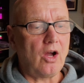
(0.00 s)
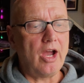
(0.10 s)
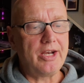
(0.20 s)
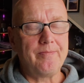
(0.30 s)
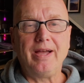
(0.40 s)

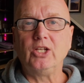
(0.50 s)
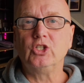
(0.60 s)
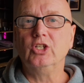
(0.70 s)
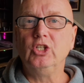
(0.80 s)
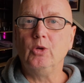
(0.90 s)
I'd
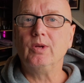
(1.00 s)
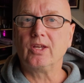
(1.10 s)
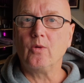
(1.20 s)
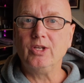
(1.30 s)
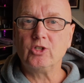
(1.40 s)
imagine you
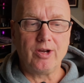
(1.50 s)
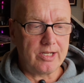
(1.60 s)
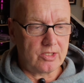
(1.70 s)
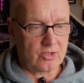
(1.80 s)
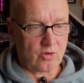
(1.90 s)
would go into your
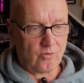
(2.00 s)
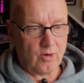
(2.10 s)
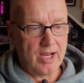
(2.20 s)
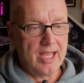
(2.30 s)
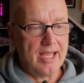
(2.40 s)
editing
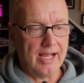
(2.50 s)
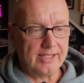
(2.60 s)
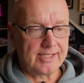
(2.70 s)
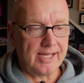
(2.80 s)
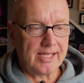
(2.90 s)
software
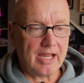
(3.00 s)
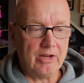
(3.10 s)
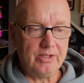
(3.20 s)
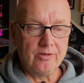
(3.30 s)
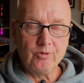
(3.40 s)
and take
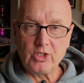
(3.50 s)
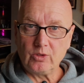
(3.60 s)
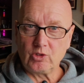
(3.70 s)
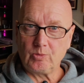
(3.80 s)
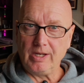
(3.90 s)
out the
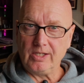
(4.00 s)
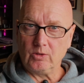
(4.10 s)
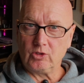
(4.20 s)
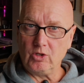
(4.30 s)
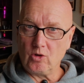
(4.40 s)
original
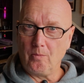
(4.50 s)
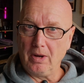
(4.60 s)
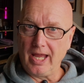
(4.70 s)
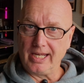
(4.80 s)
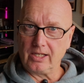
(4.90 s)
speedo so you've got
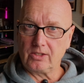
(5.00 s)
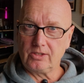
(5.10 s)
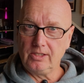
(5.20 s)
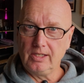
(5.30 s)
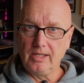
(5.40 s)

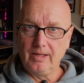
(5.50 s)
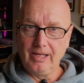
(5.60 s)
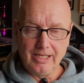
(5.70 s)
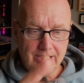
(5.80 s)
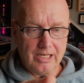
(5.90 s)
blanks.
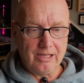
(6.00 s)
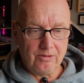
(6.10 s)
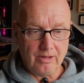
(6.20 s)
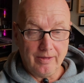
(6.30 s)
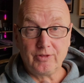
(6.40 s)

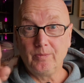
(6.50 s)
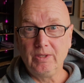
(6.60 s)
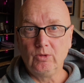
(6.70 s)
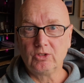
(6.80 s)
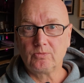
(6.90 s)
Now, if
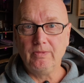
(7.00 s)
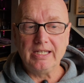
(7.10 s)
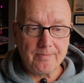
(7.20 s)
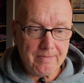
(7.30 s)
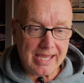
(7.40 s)
somebody wants me
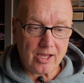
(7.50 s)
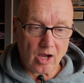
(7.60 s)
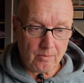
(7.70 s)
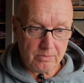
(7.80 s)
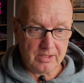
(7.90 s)
to make
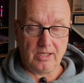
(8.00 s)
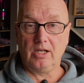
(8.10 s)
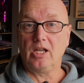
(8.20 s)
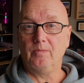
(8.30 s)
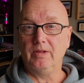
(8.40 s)
up
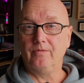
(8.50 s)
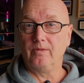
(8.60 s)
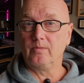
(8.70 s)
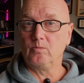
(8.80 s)
a couple of